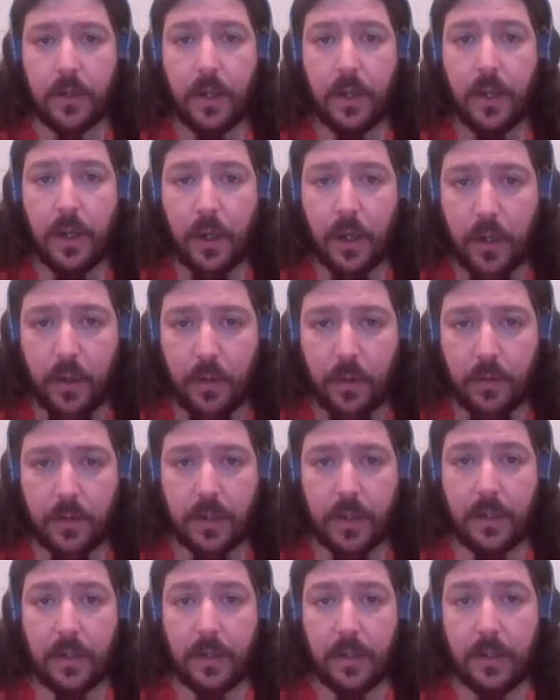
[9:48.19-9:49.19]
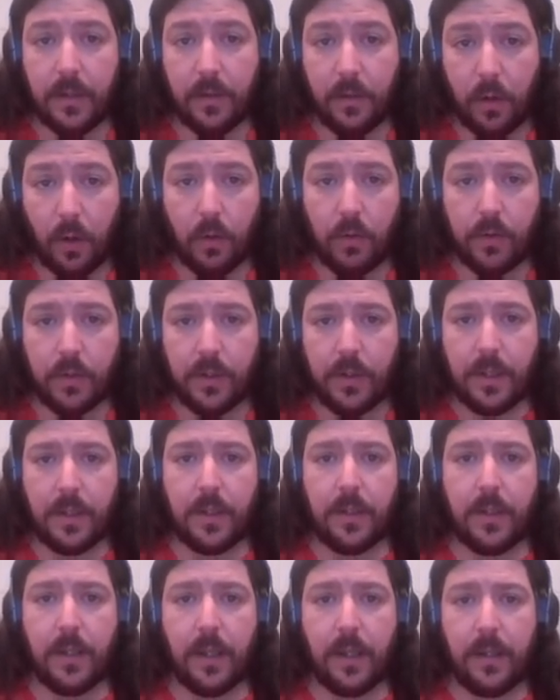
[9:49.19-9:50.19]
using those digital
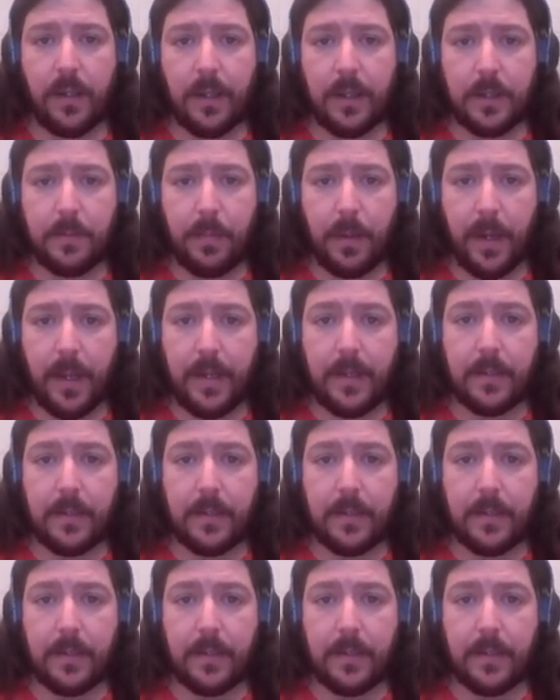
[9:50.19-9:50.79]
displays